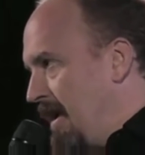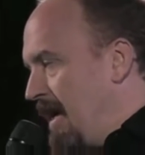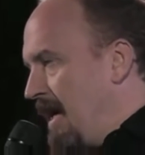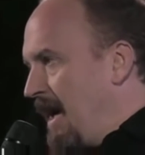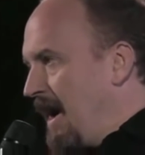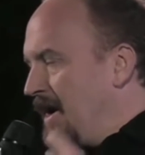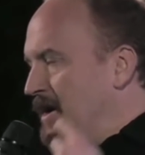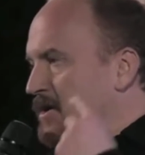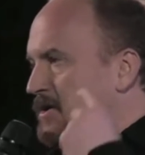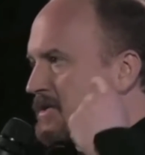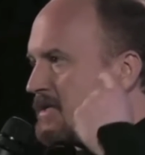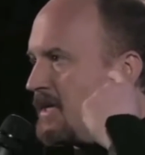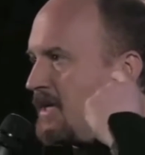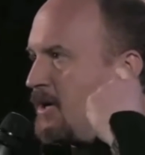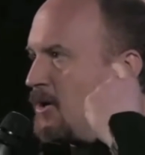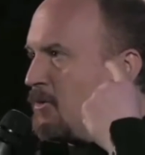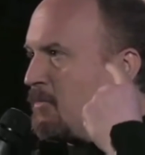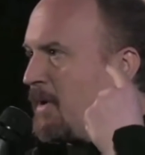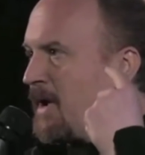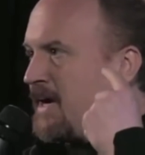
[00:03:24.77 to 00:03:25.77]
I used to
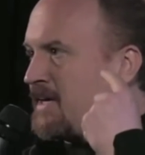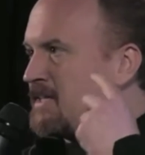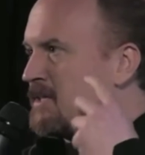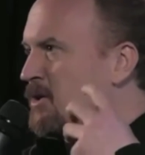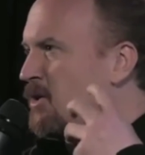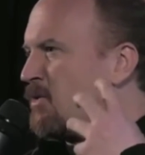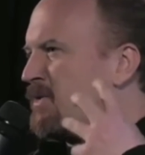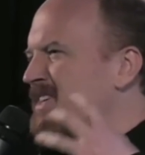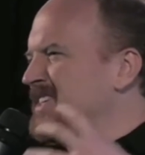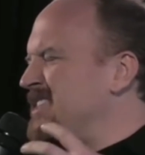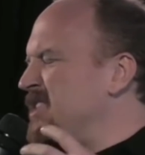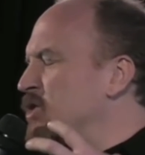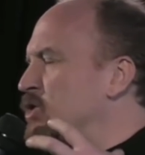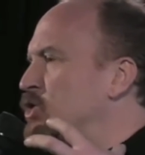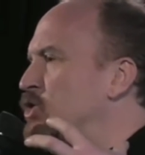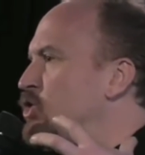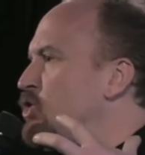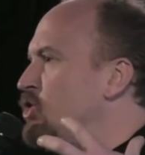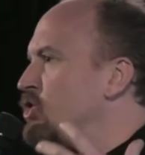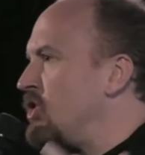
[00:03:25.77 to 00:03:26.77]
hear my act and go, this is
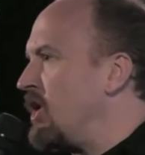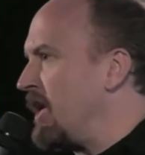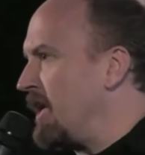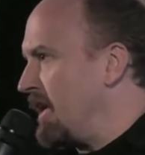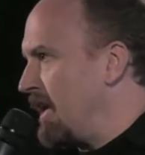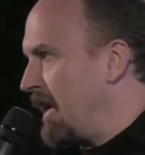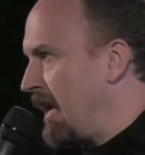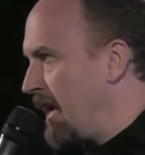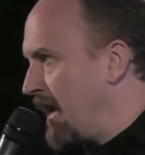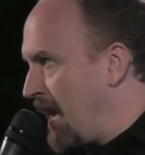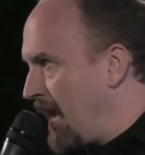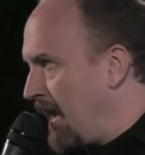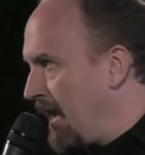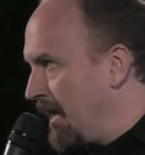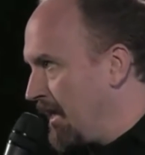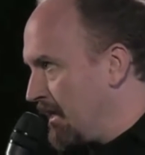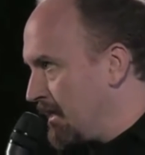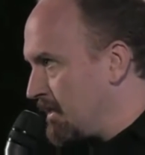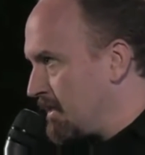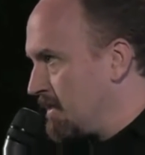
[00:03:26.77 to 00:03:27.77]
shit, and I
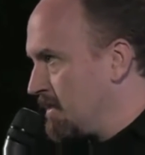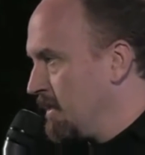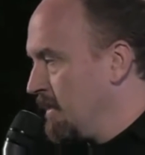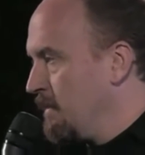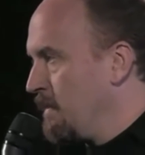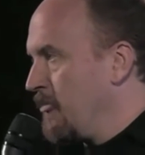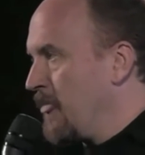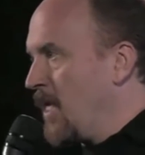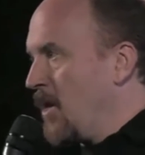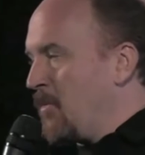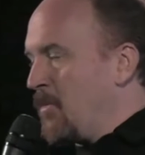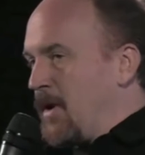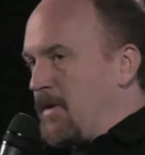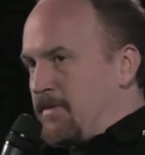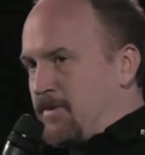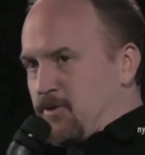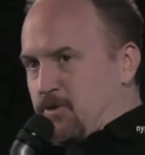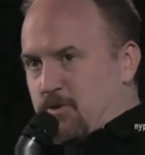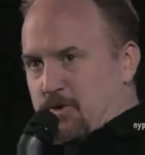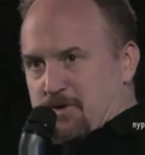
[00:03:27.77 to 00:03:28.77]
hate it. But I've
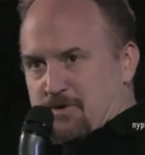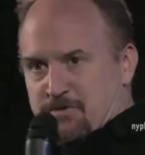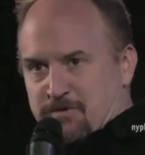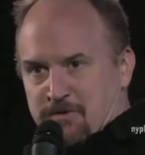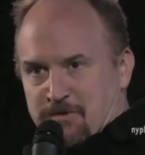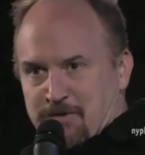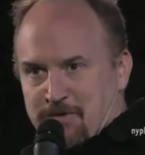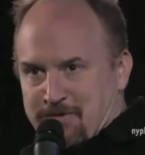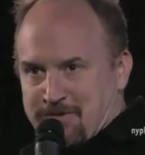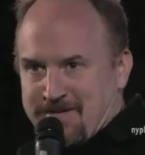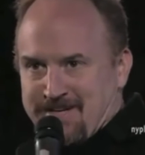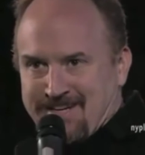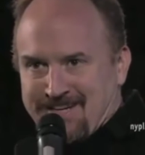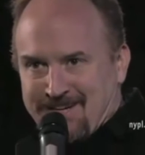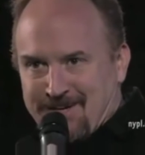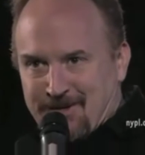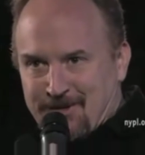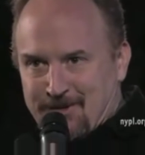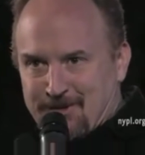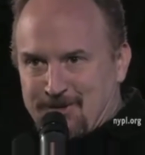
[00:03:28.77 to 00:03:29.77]
been doing this for 15
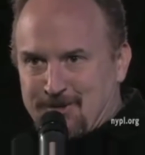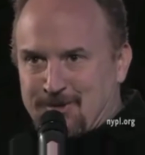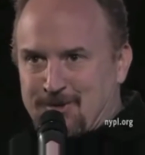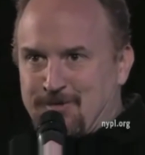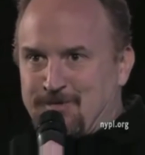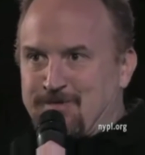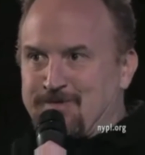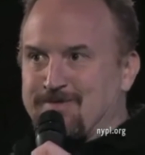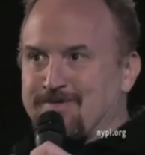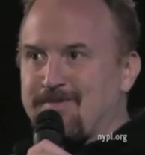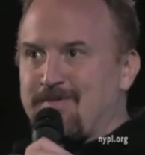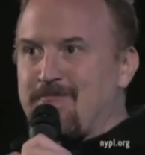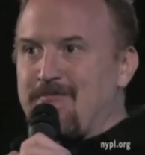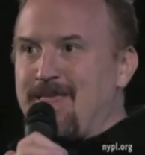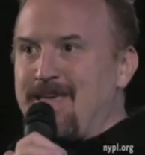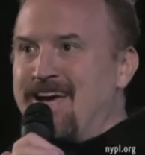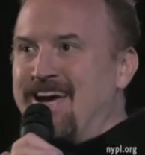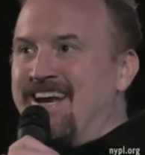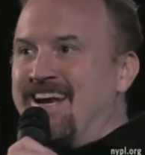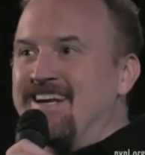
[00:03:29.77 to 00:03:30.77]
years,
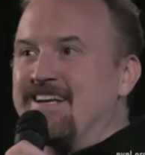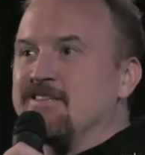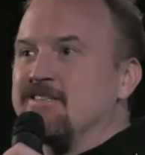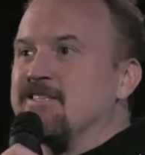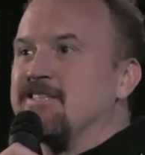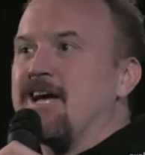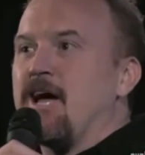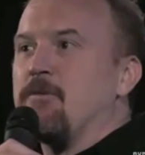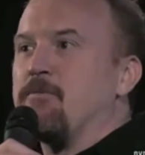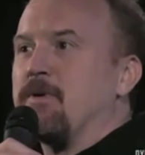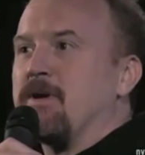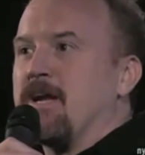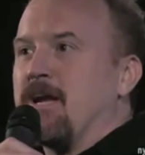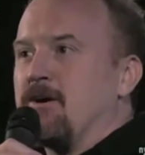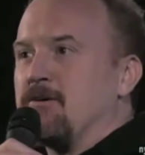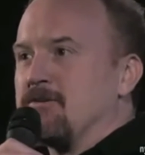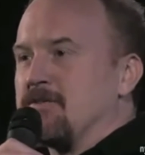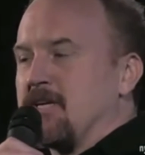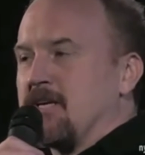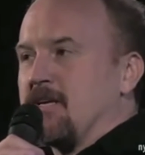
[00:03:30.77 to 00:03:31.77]
and stopping
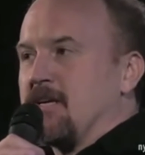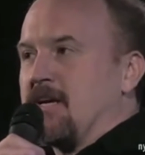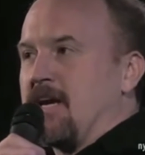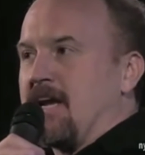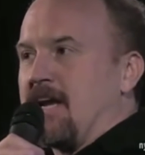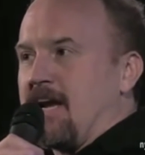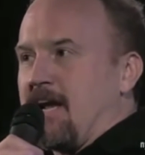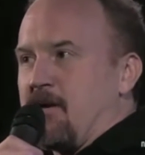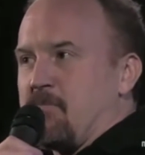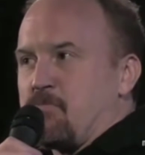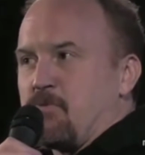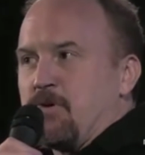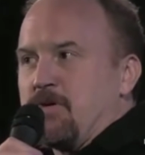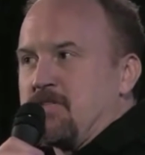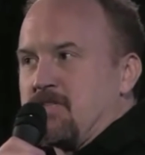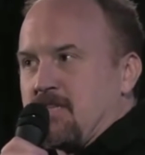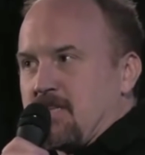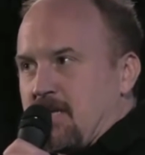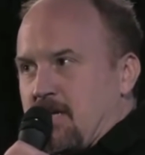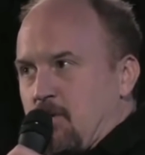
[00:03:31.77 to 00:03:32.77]
now is like getting out of
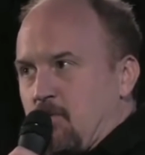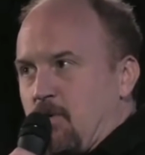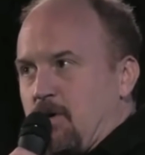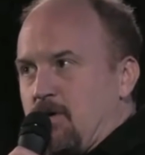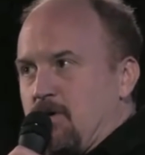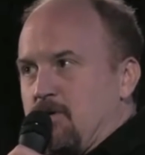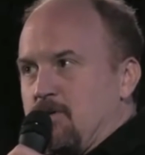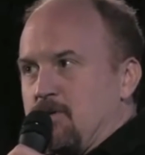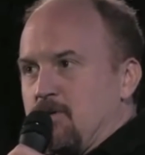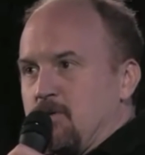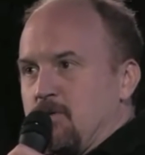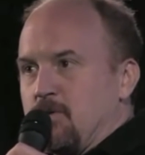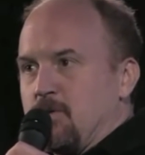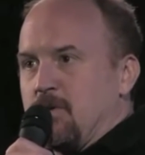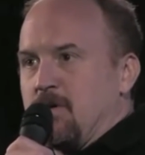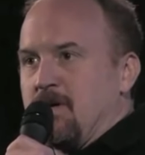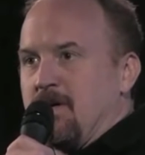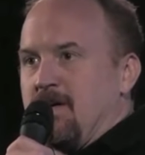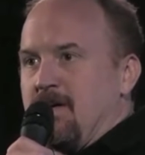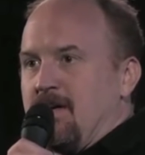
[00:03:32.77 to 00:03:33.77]
prison. Like, what do you
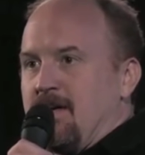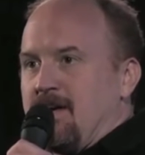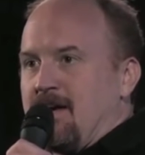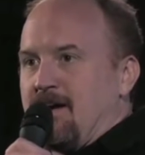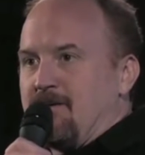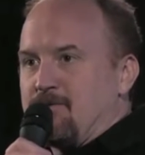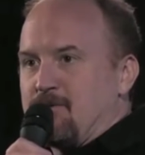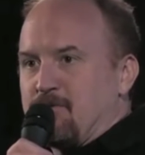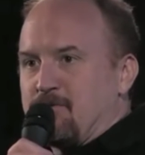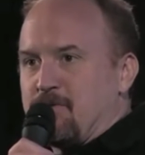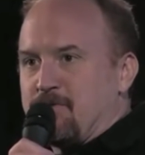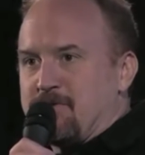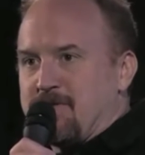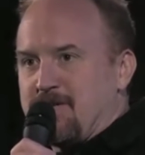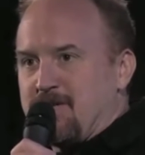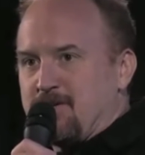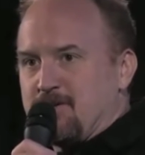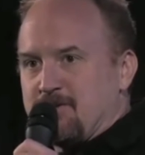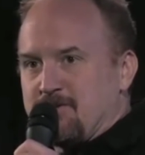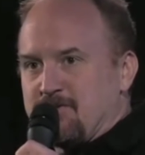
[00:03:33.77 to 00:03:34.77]
do after
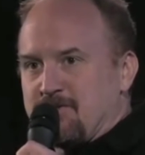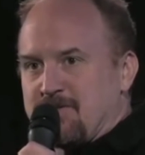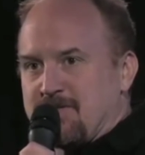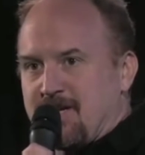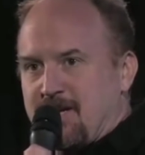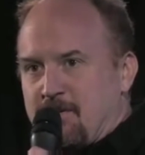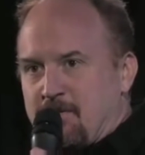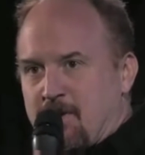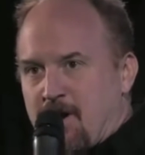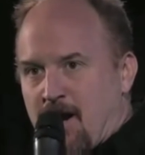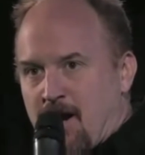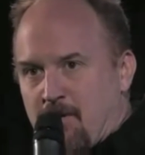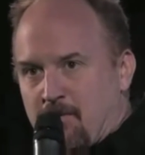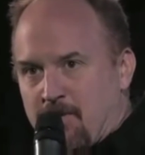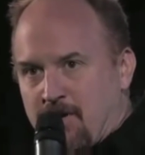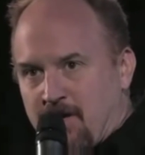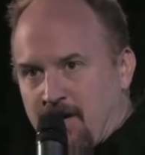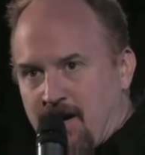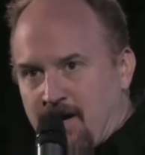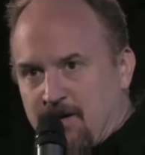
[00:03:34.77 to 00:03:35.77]
15 years of stand-up
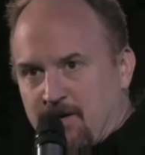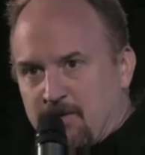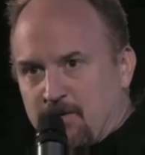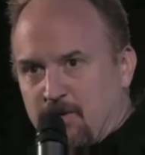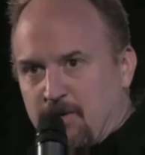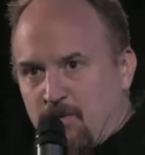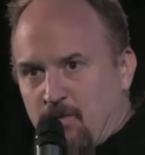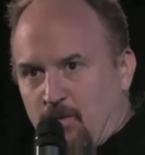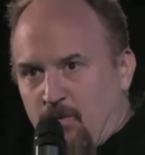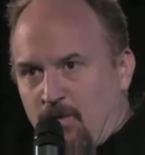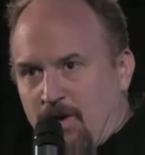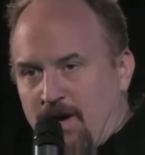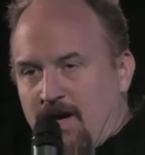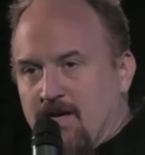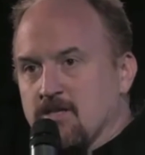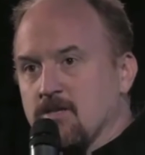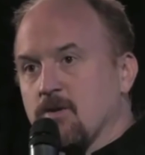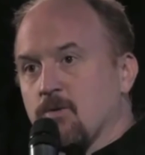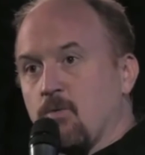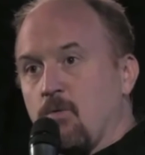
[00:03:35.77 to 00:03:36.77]
comedy? How do you
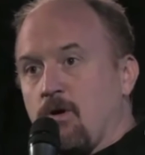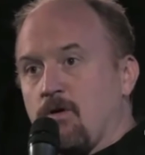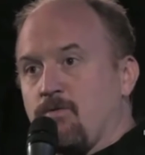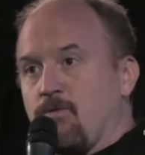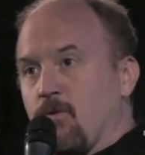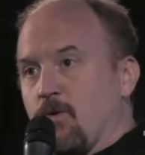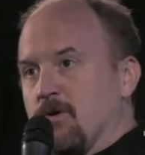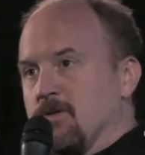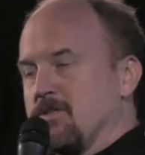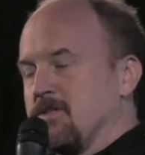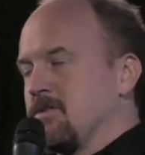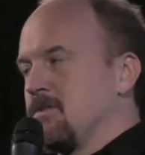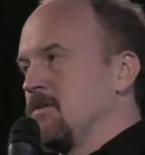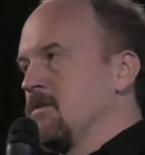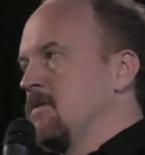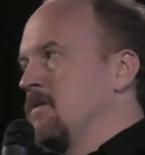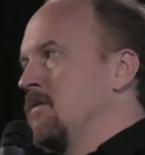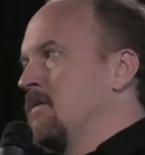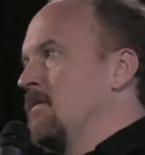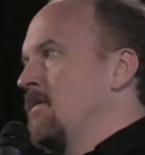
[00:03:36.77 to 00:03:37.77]
re-enter the workforce?
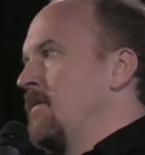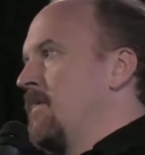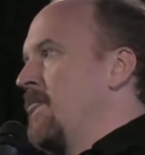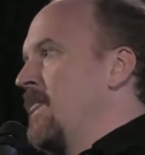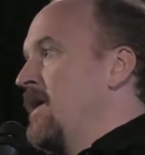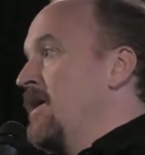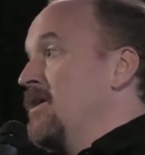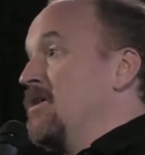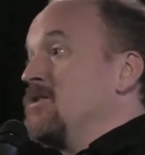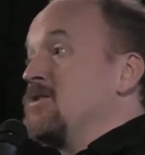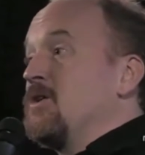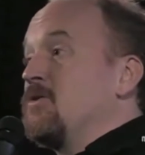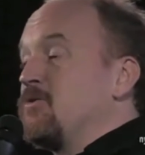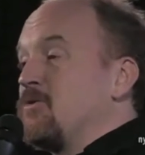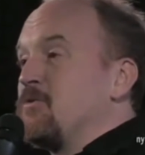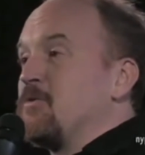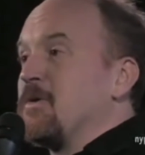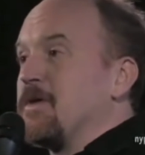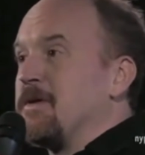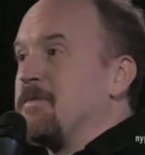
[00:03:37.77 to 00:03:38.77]
So I
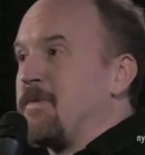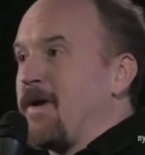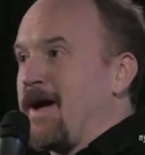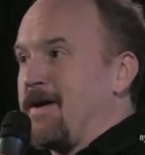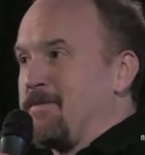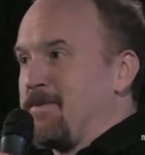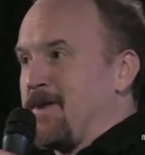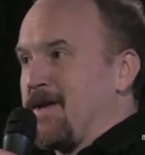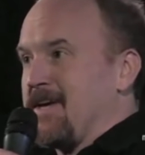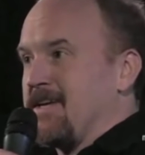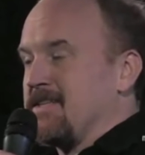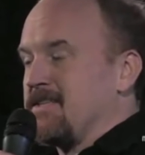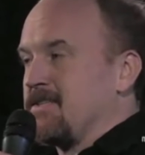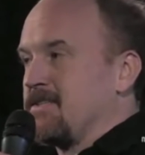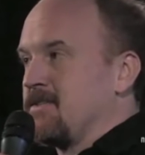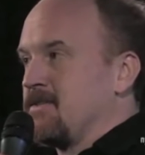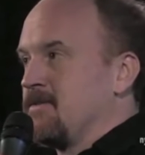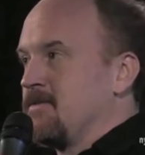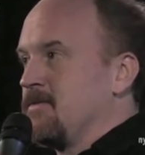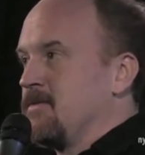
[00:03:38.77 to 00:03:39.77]
was in a really bad place.